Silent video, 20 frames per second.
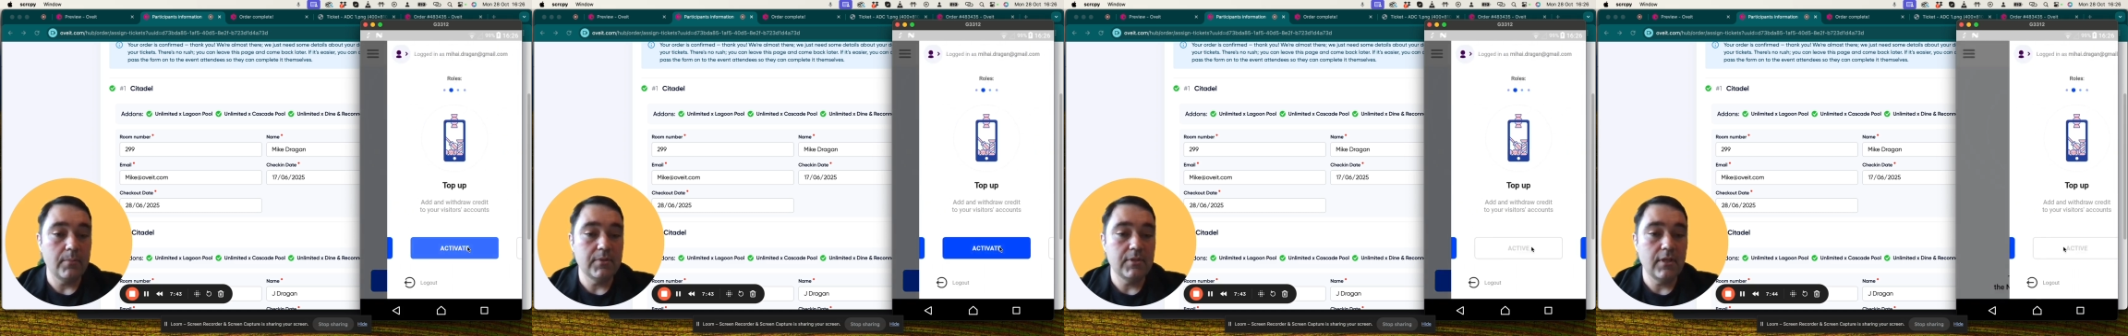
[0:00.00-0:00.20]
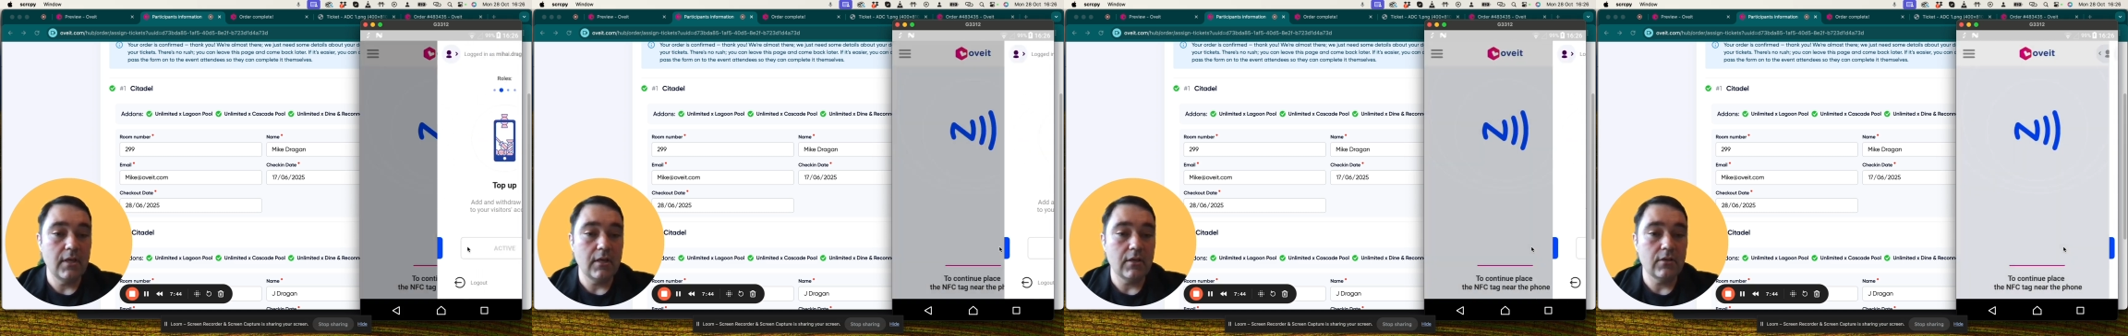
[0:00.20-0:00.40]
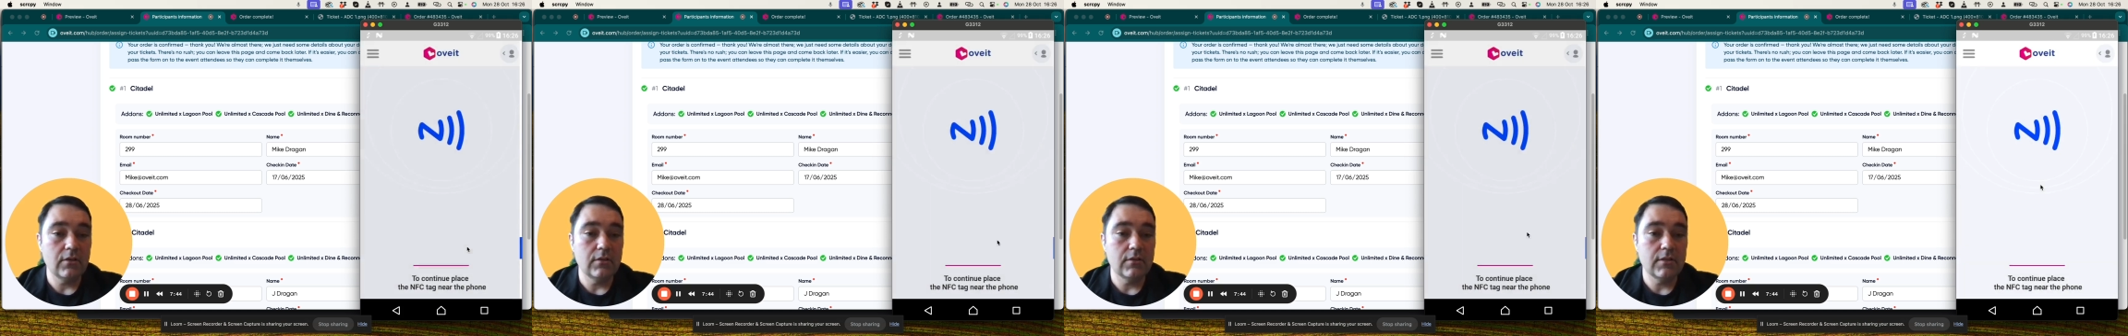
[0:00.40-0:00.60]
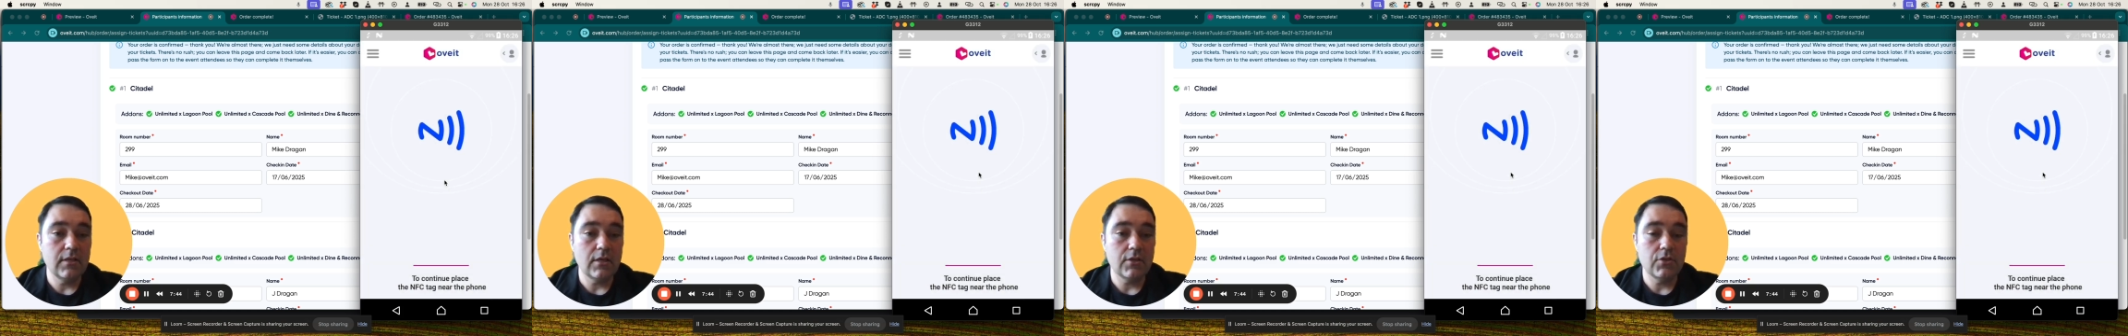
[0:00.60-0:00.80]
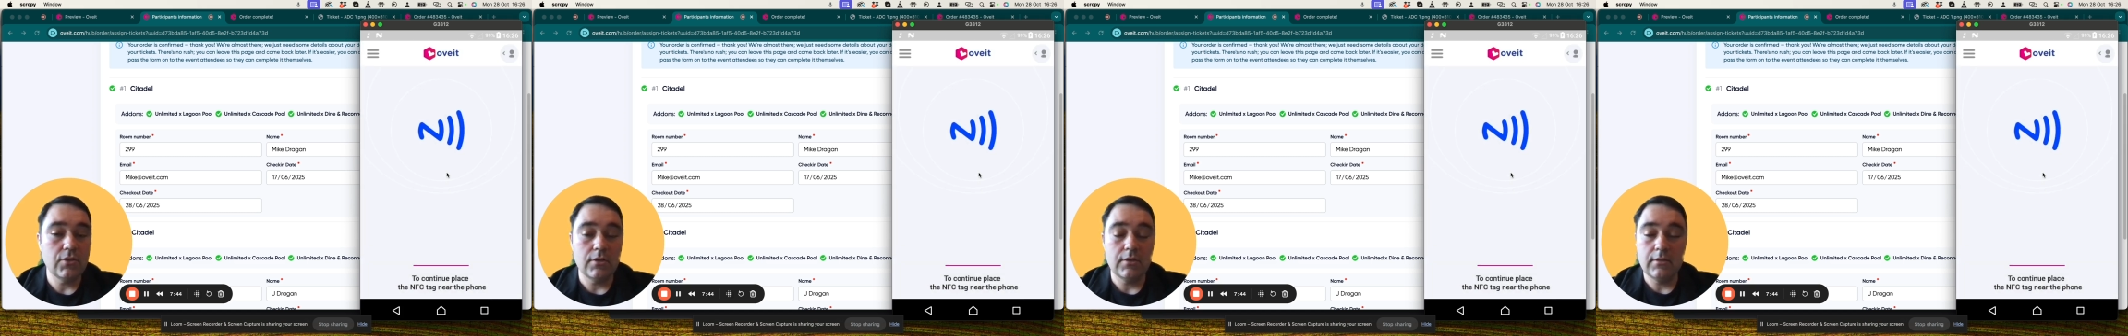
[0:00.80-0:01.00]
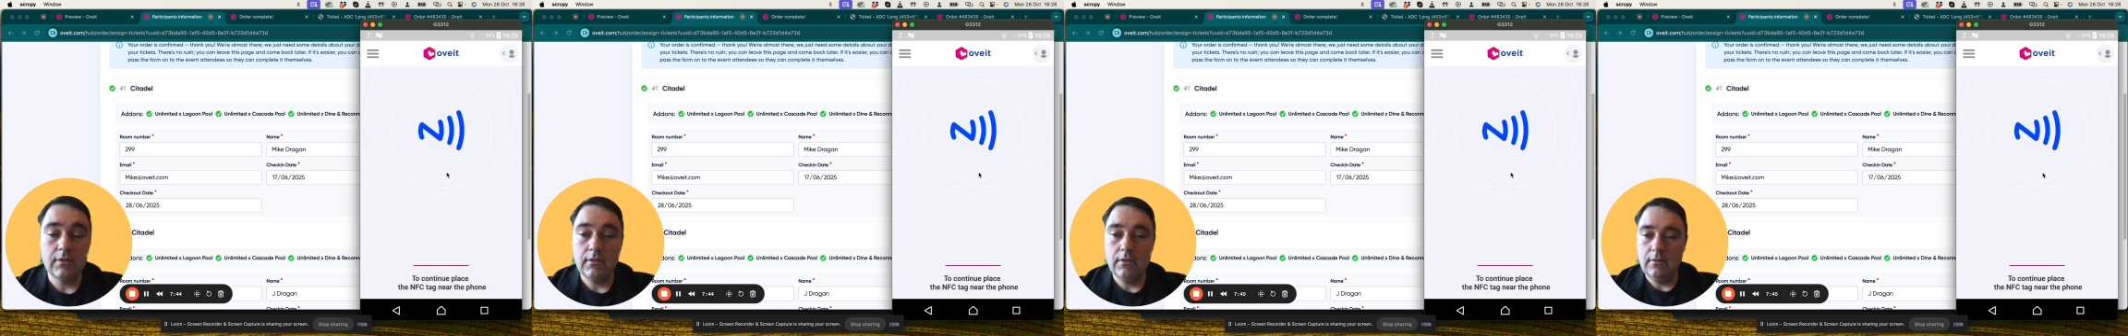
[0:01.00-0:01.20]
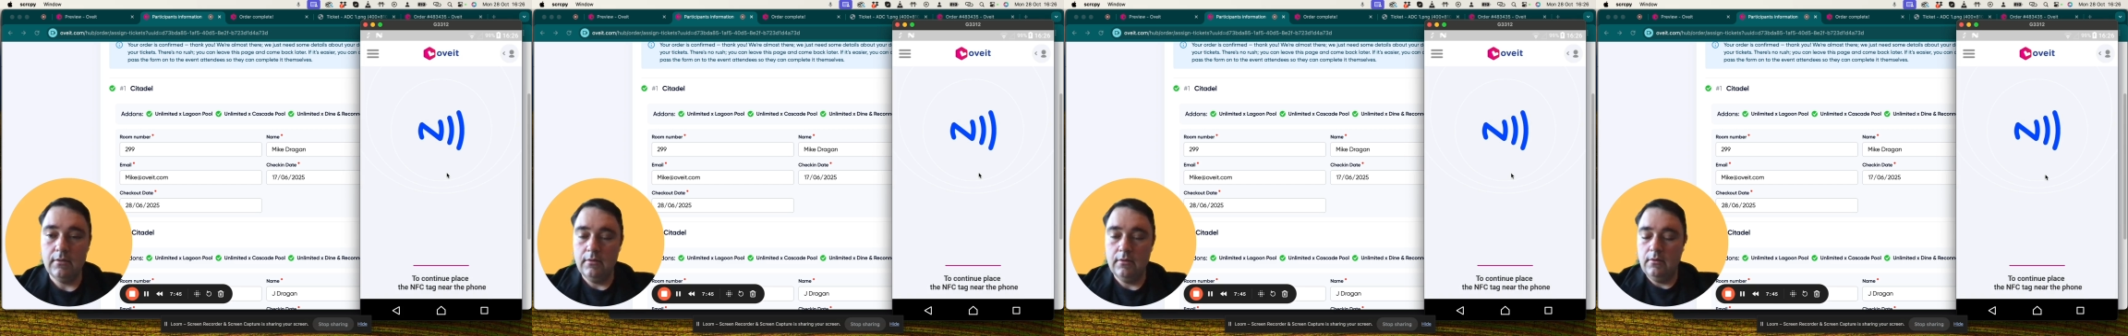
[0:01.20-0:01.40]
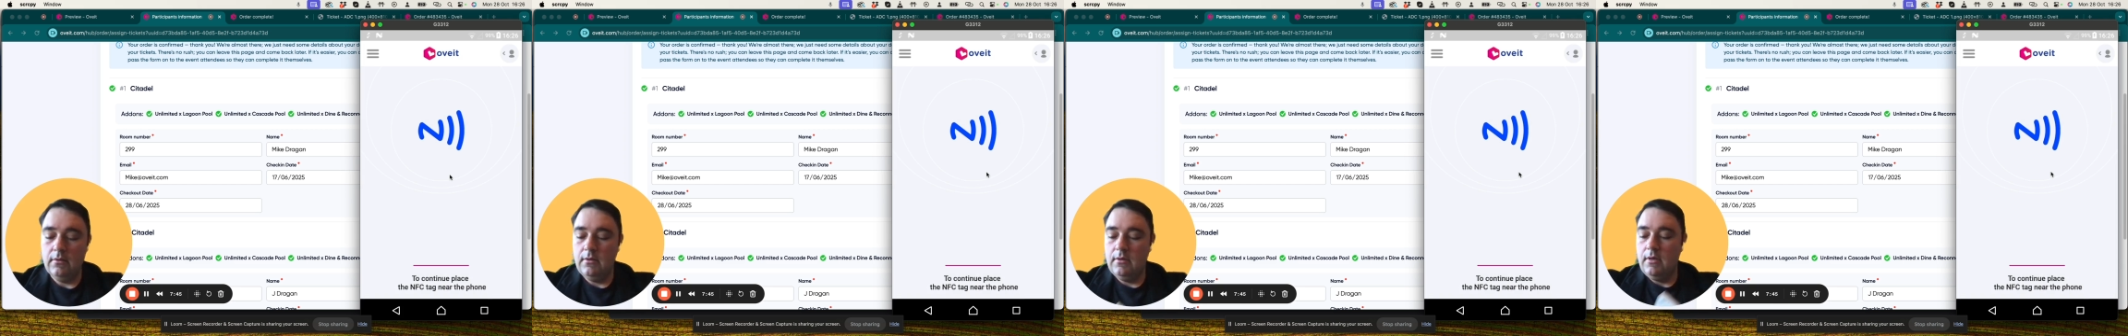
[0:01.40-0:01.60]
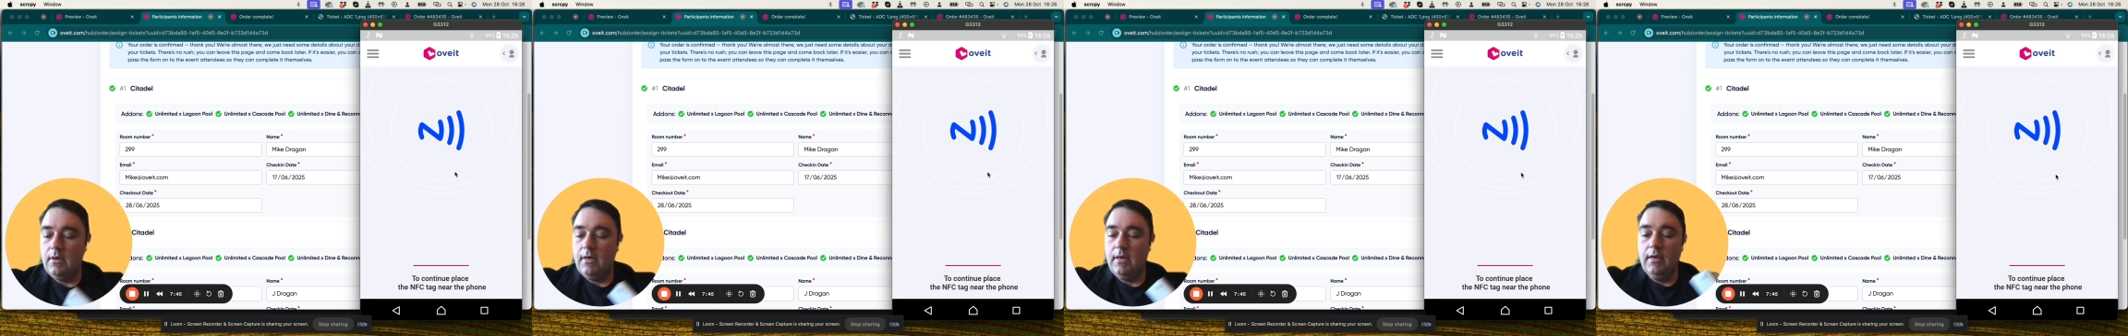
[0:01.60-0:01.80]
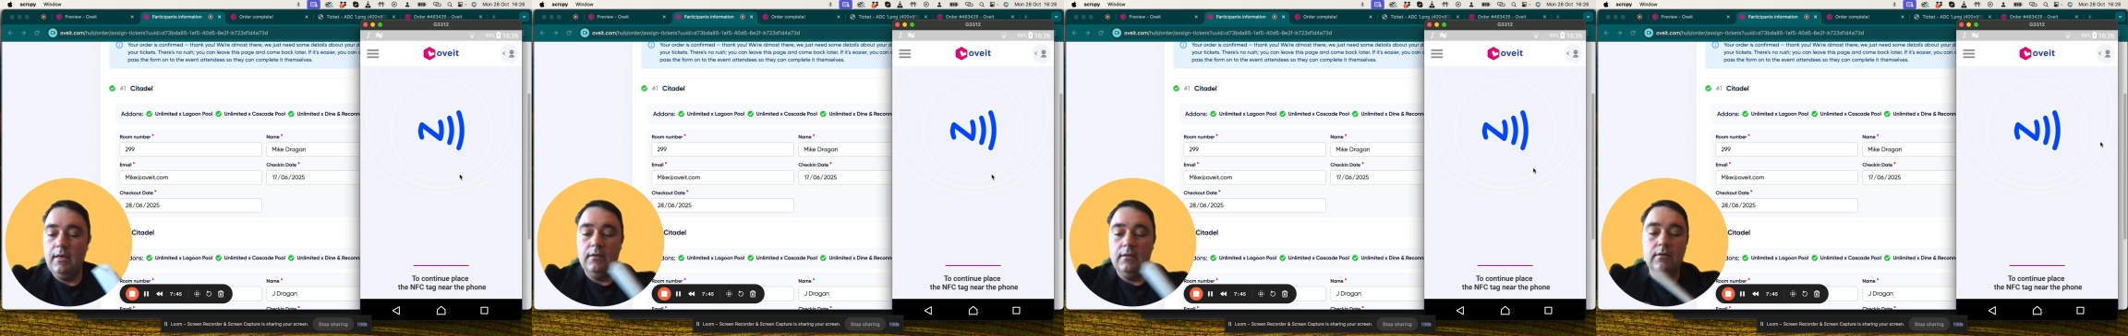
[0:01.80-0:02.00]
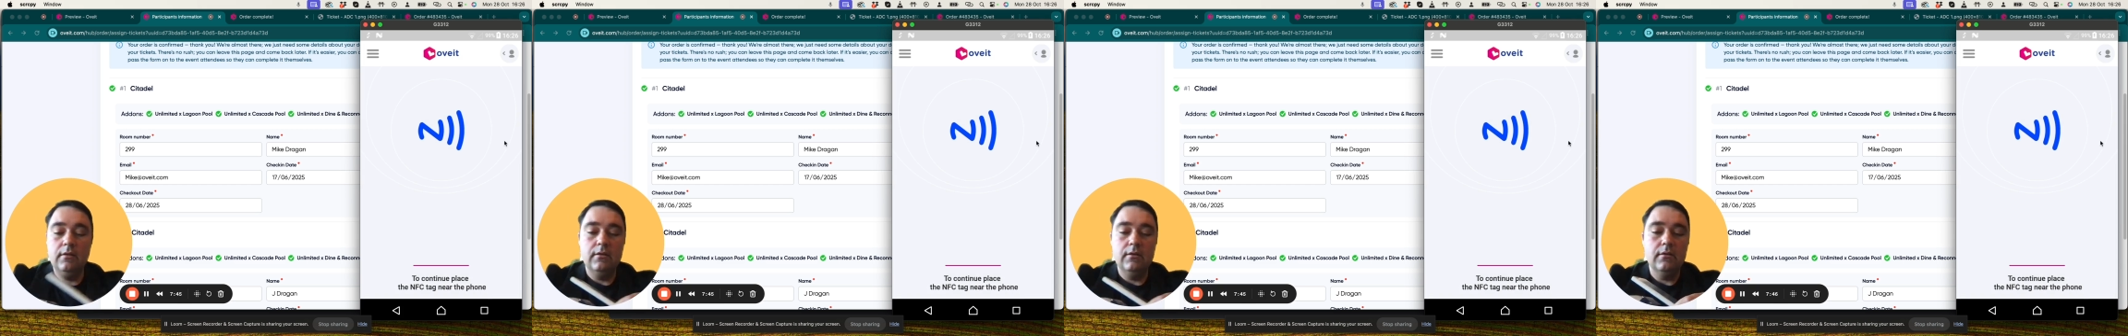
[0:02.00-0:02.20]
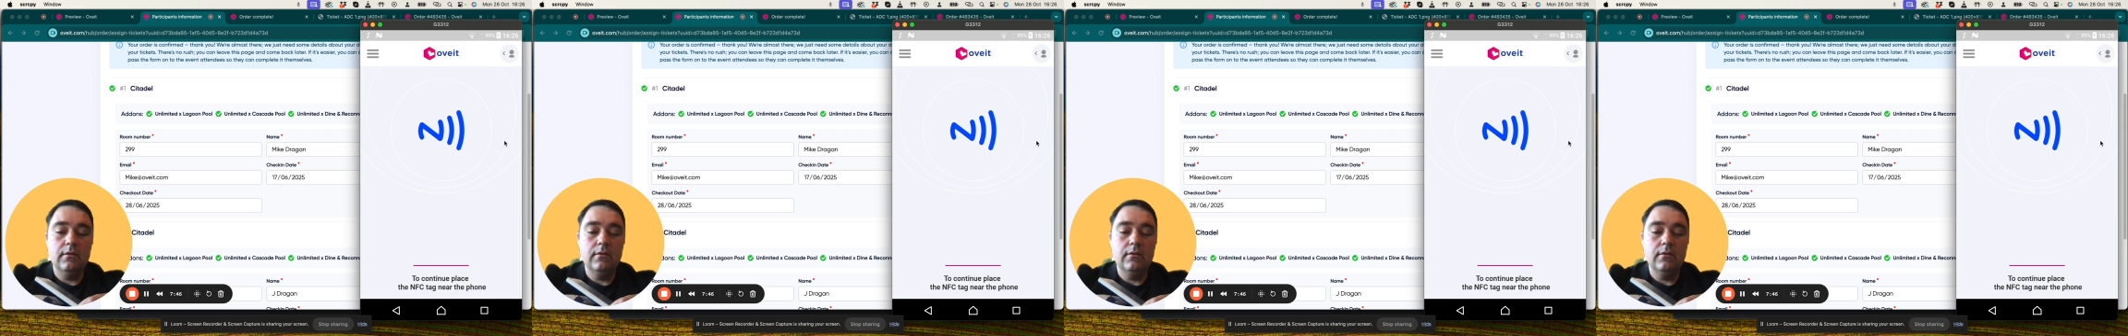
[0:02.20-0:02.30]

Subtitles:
section, and